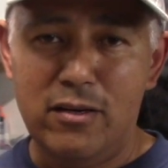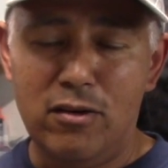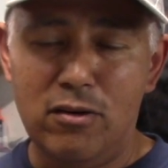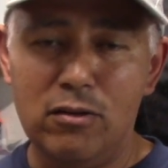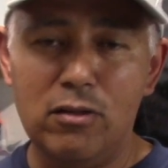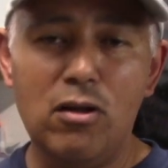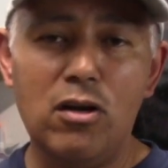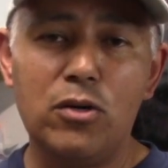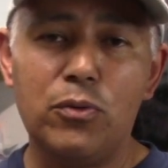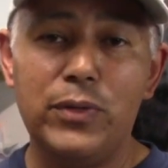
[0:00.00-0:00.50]

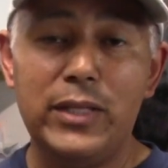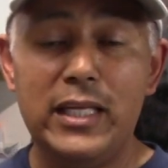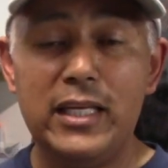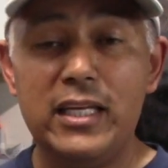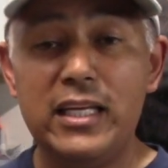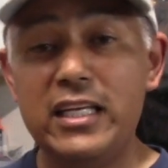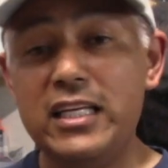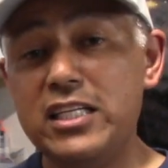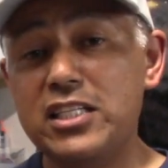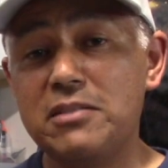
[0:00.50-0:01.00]
along with the
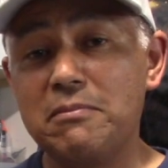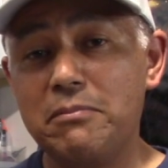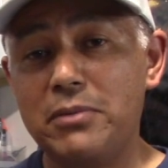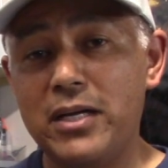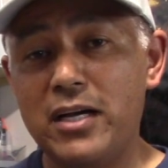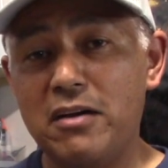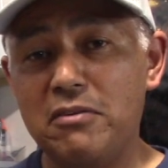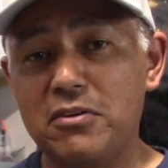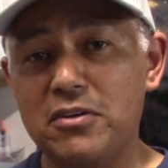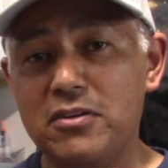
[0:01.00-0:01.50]
adhesion
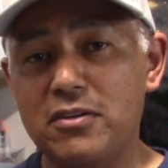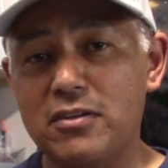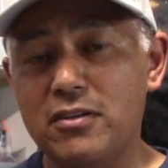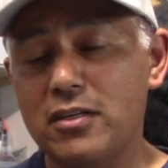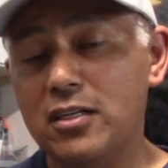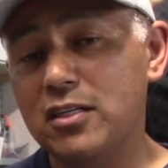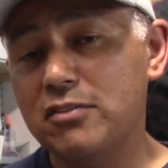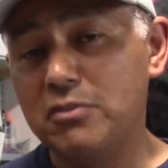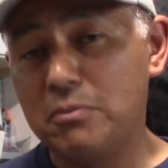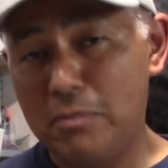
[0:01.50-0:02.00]
power
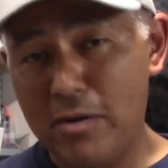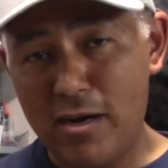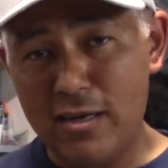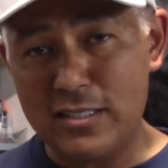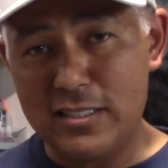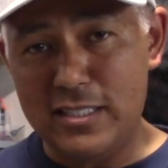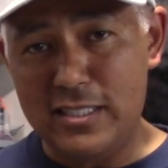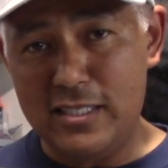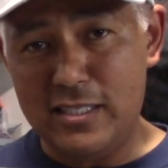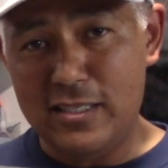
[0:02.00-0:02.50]
of
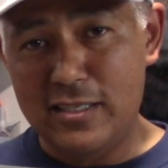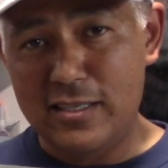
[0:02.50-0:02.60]
epoxy,